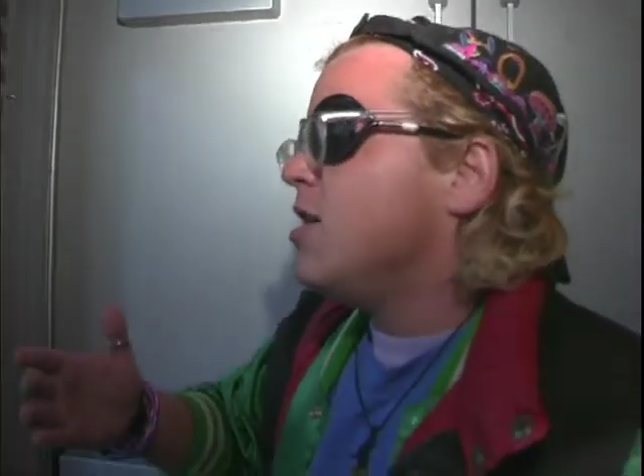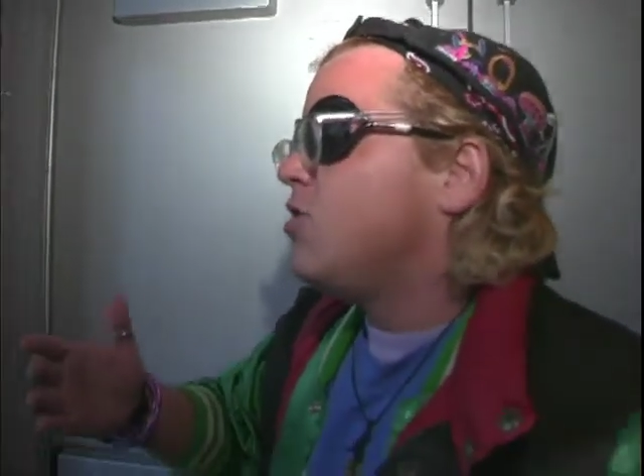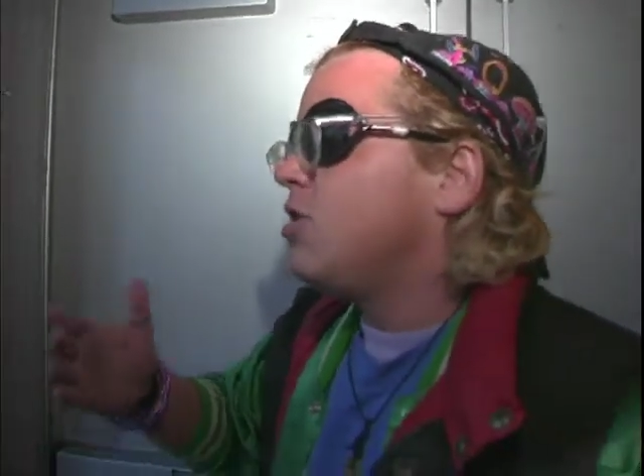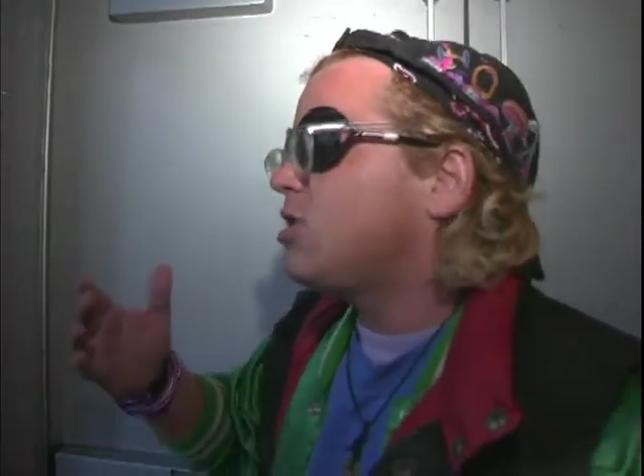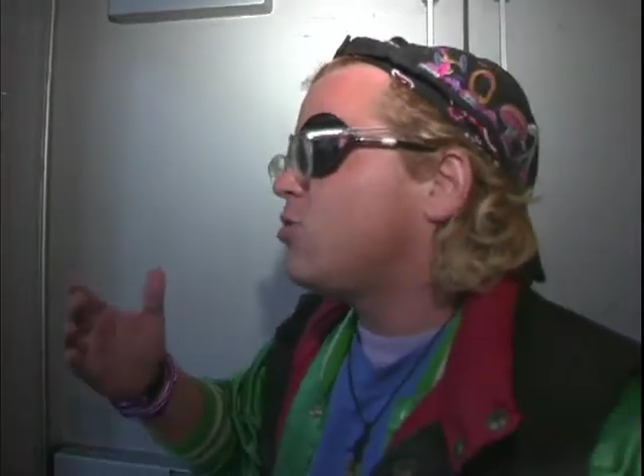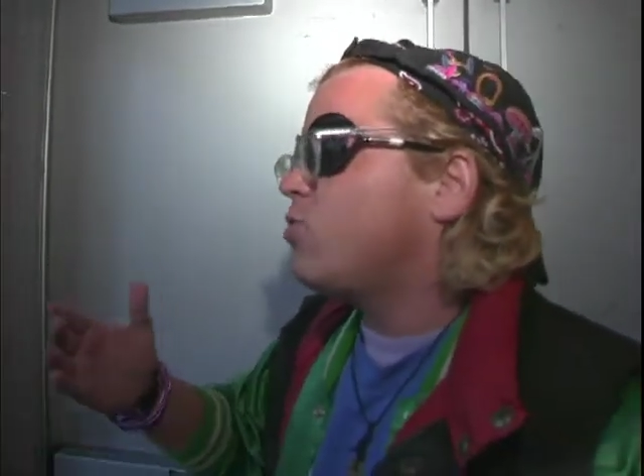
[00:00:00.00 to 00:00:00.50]

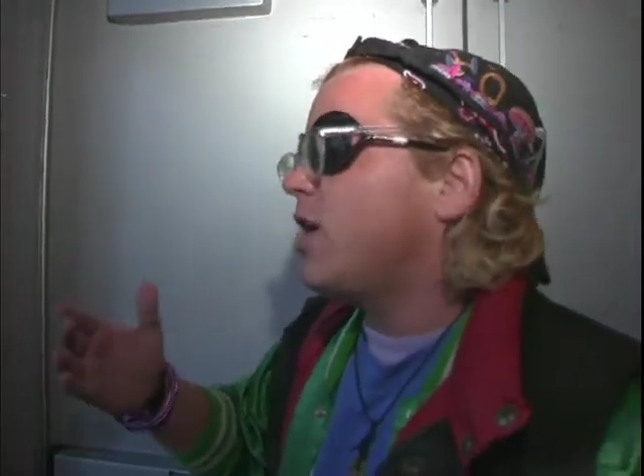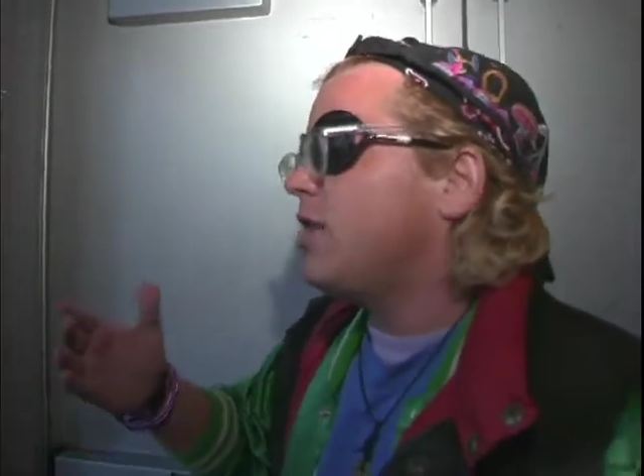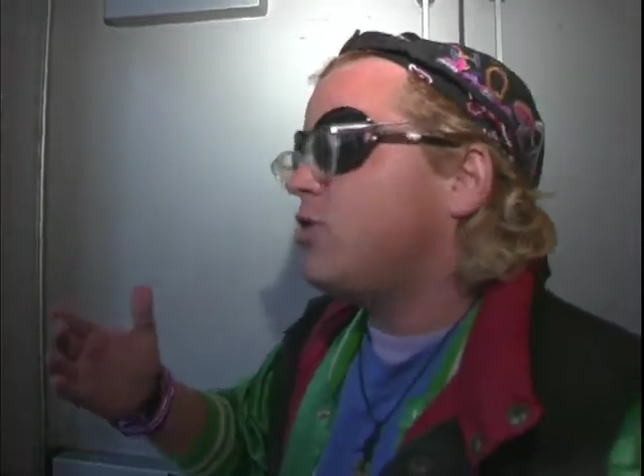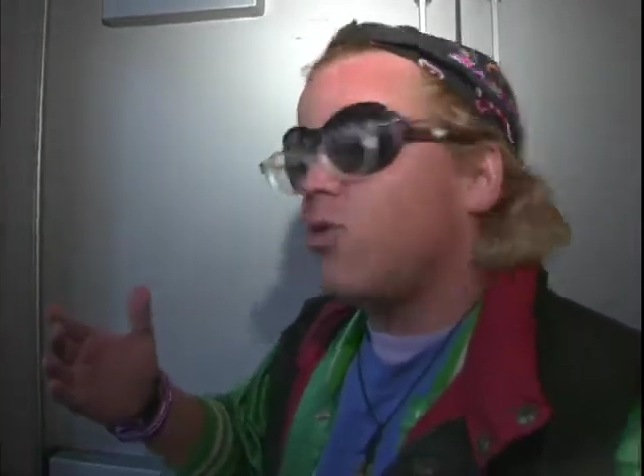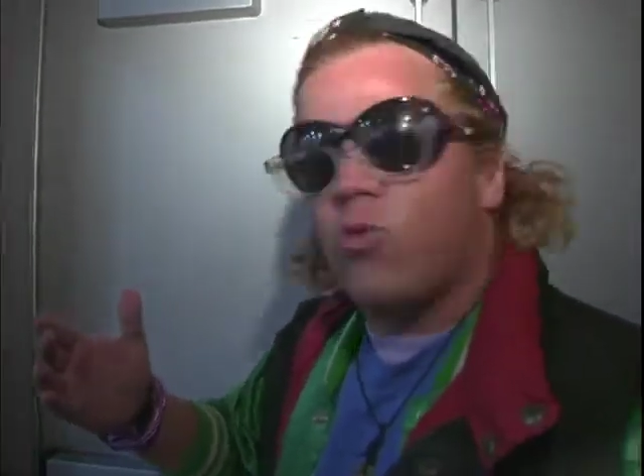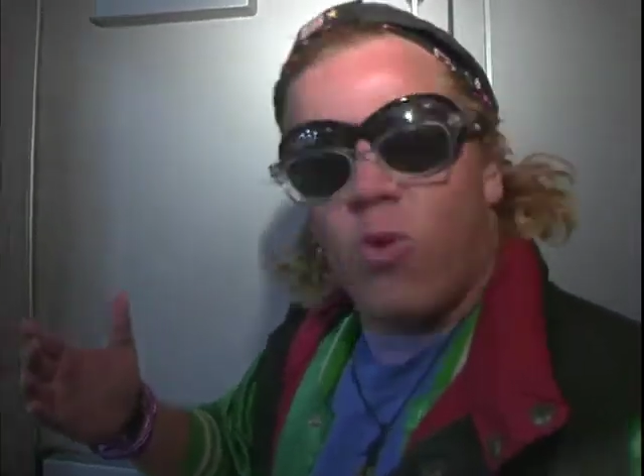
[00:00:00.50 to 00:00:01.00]
This is what I
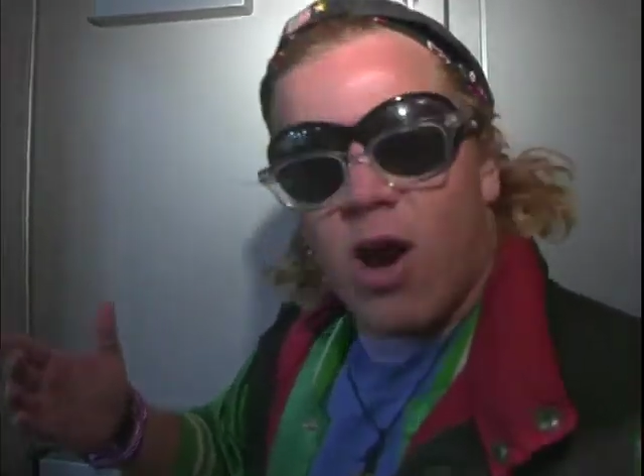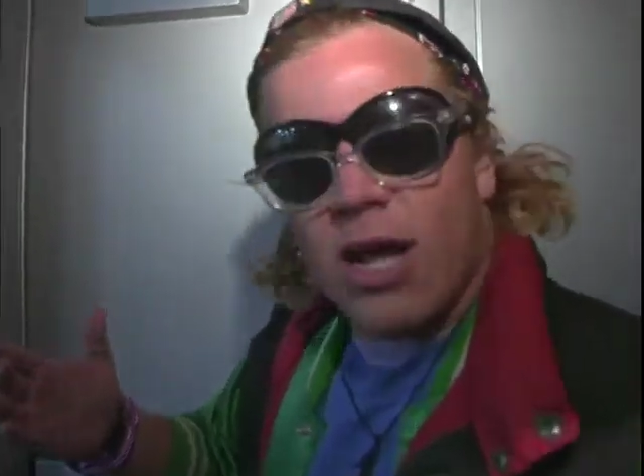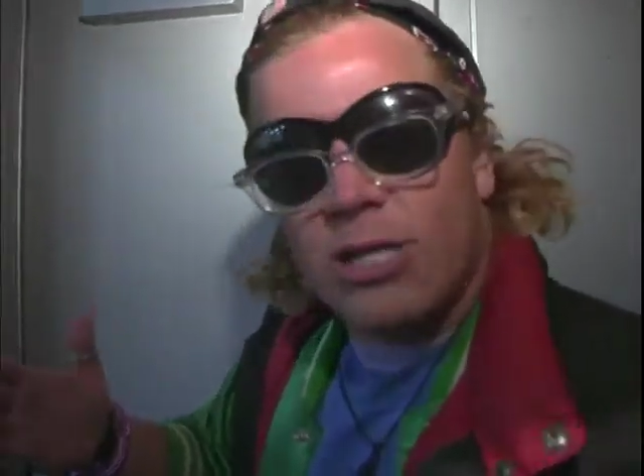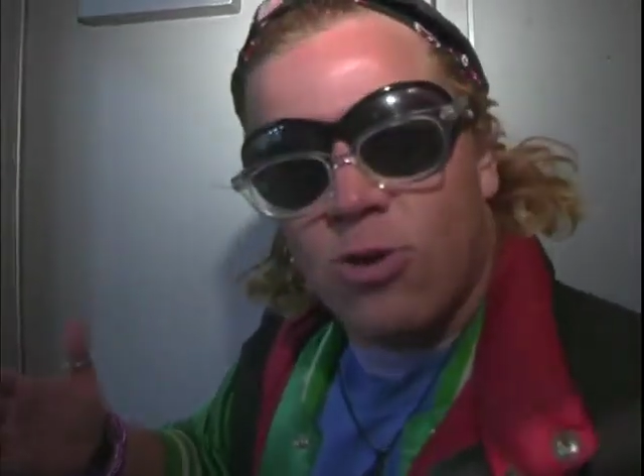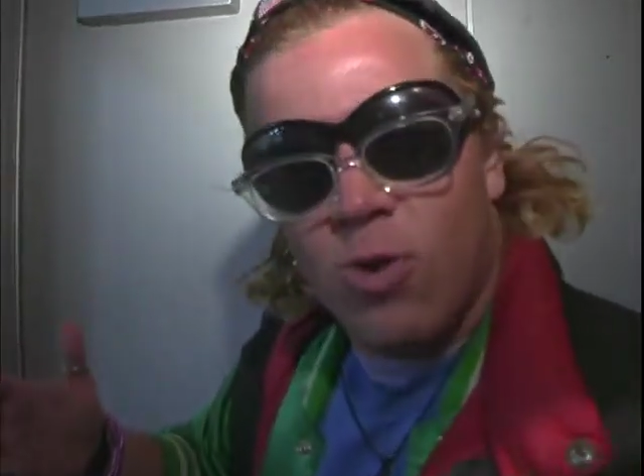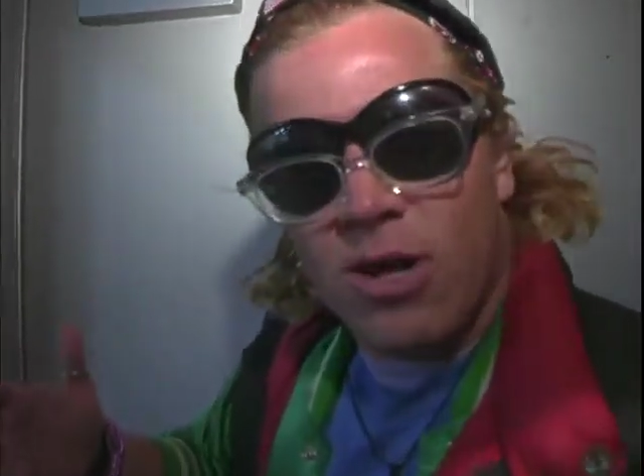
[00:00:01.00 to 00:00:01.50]
do and where I do